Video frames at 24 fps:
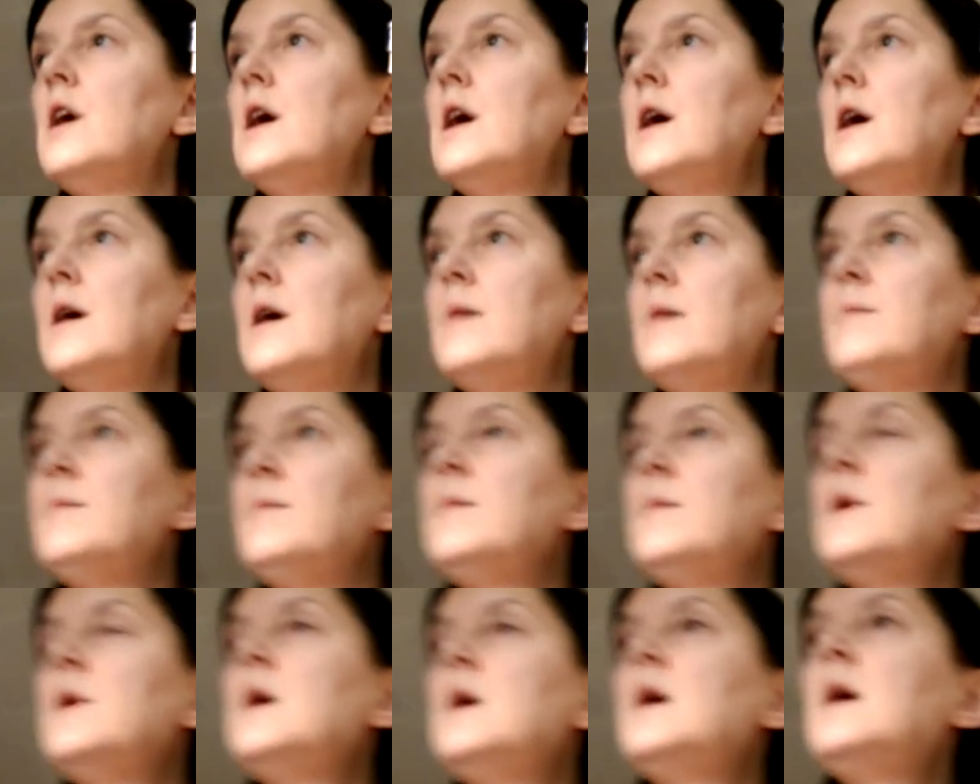And
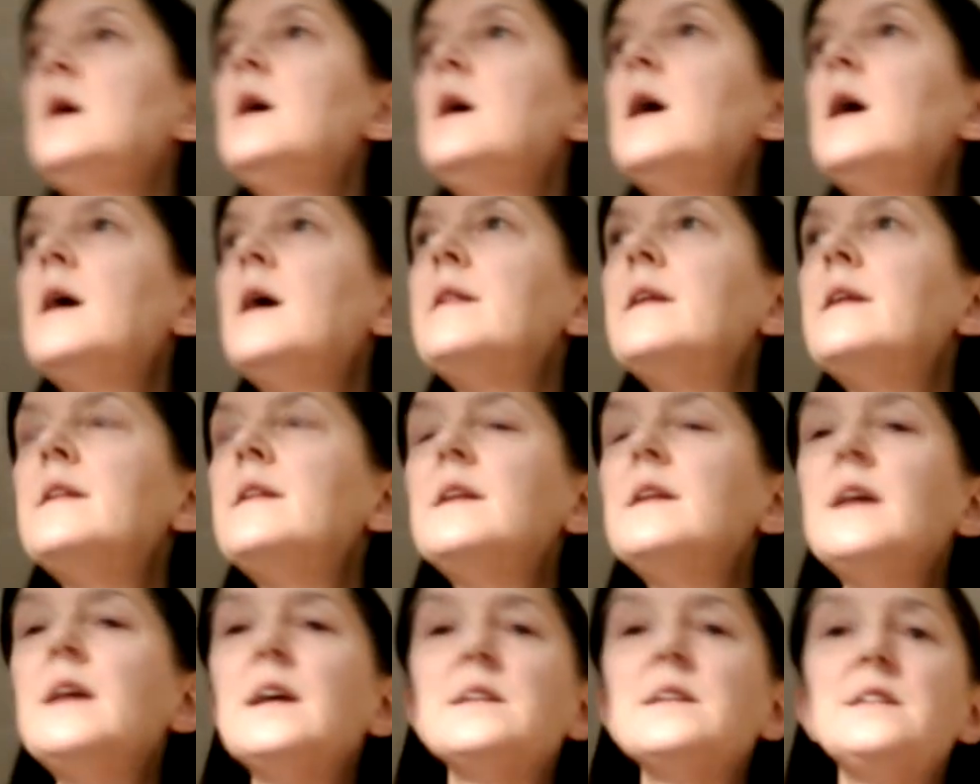then
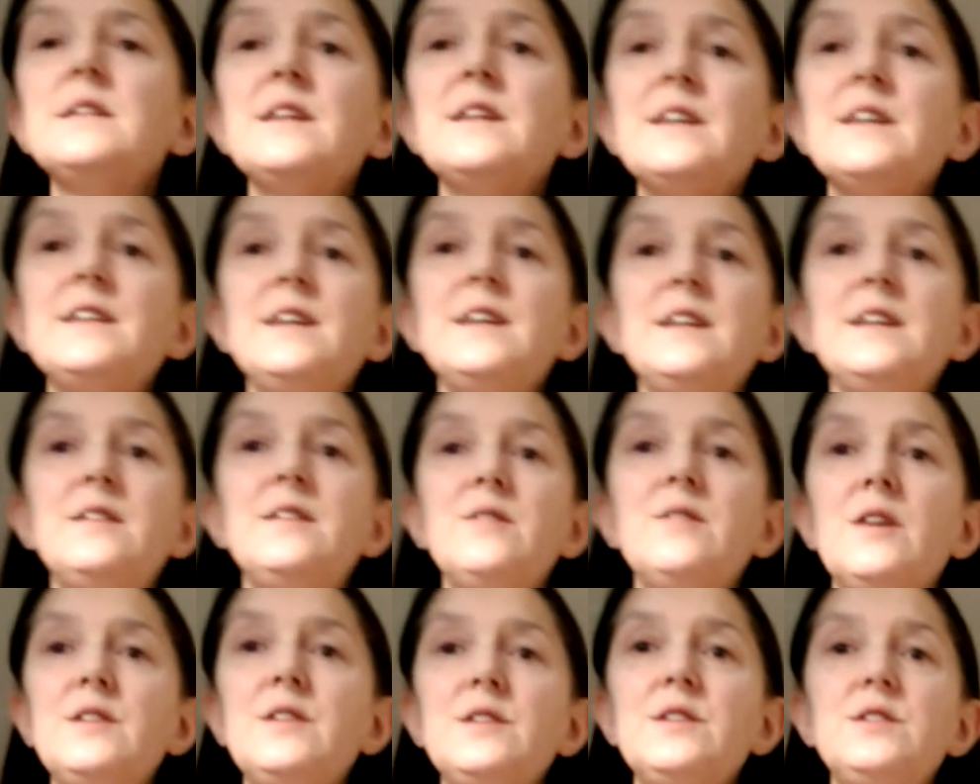the next thing I
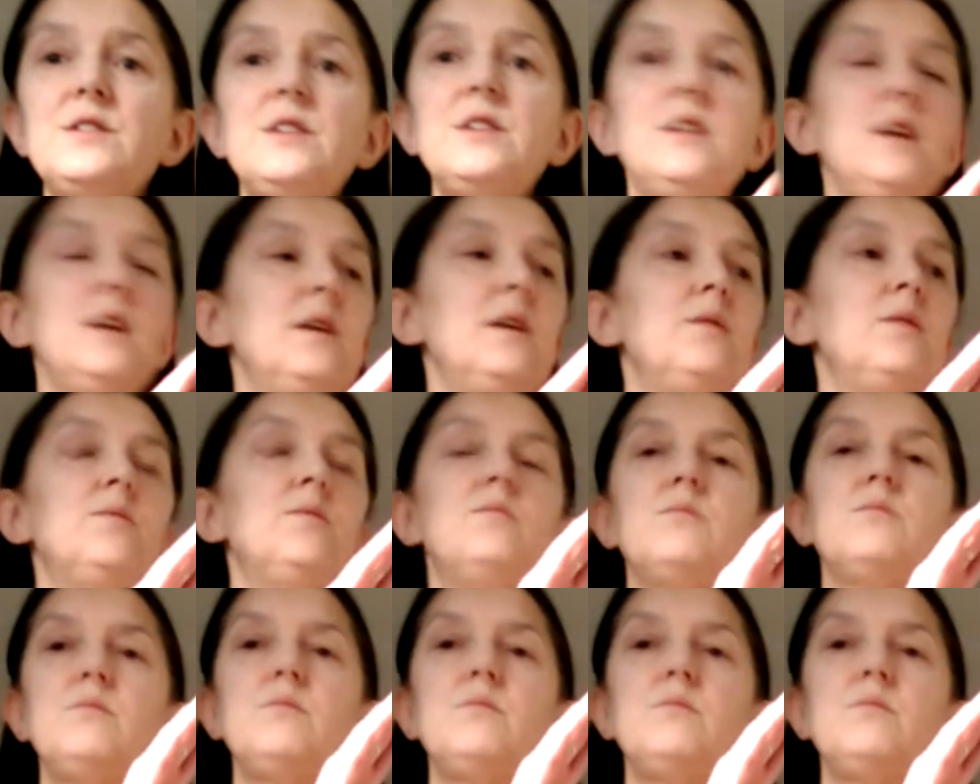just did it.